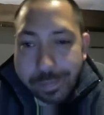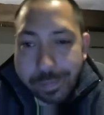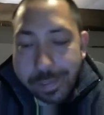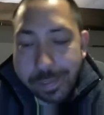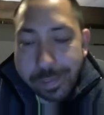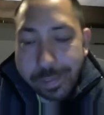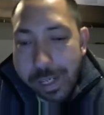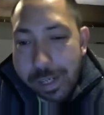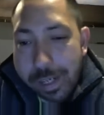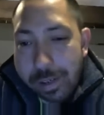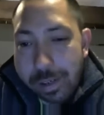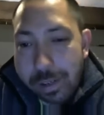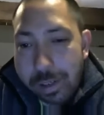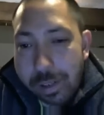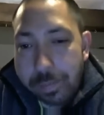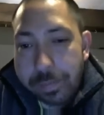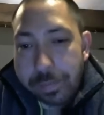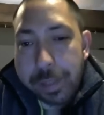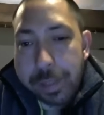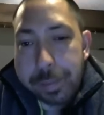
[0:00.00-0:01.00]
I don't know.
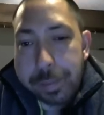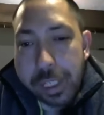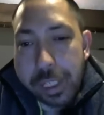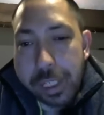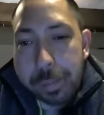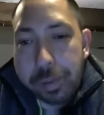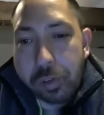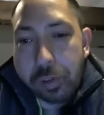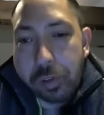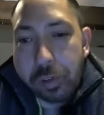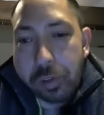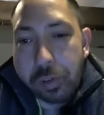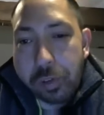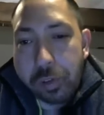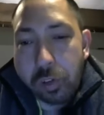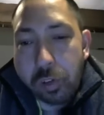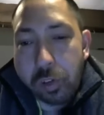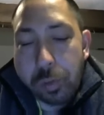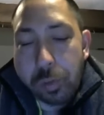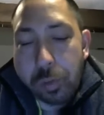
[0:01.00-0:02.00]
That might not be so bad.
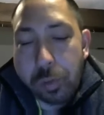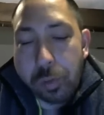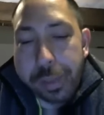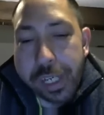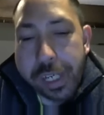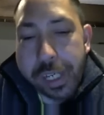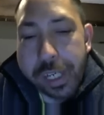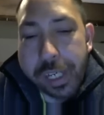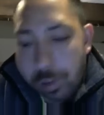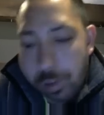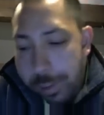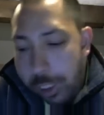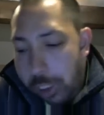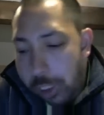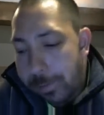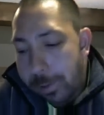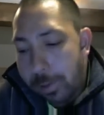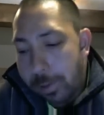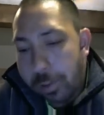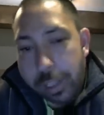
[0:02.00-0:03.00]
Especially if
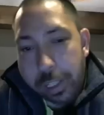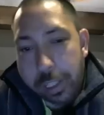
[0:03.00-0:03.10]
it's like